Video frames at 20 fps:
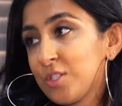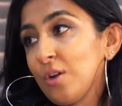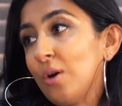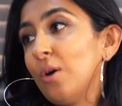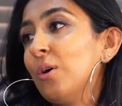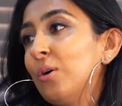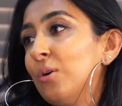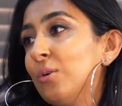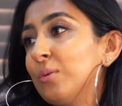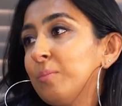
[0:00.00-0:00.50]

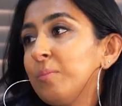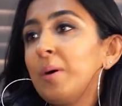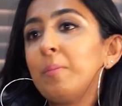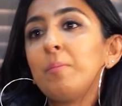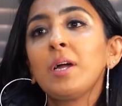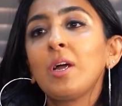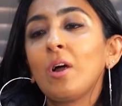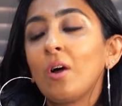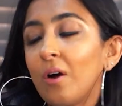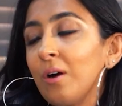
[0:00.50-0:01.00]
But
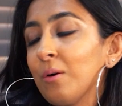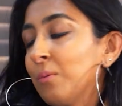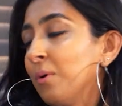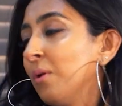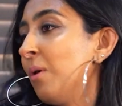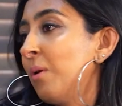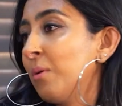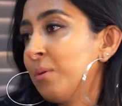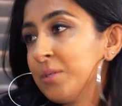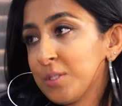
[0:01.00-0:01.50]
my heart
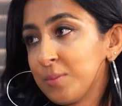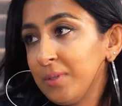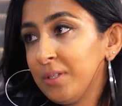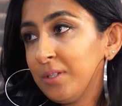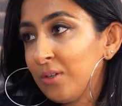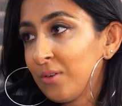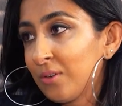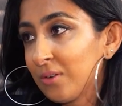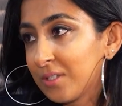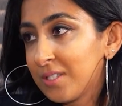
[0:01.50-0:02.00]
will always be
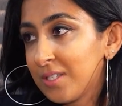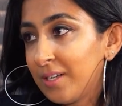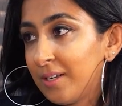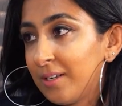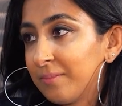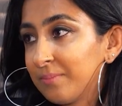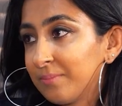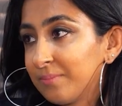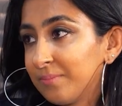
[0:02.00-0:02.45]
New York City.